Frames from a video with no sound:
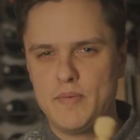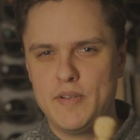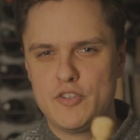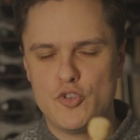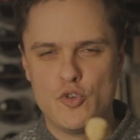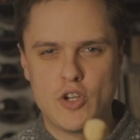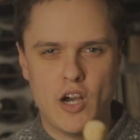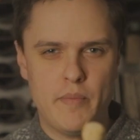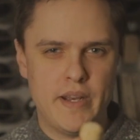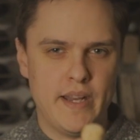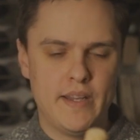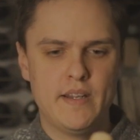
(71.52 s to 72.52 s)
to be too
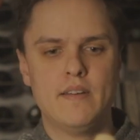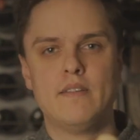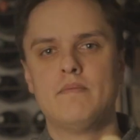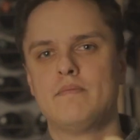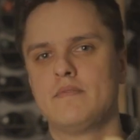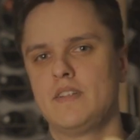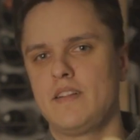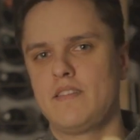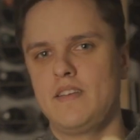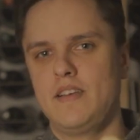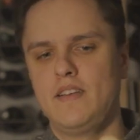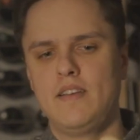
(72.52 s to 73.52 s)
carbonated. Let's
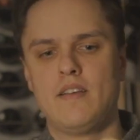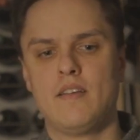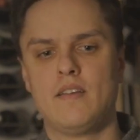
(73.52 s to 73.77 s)
see.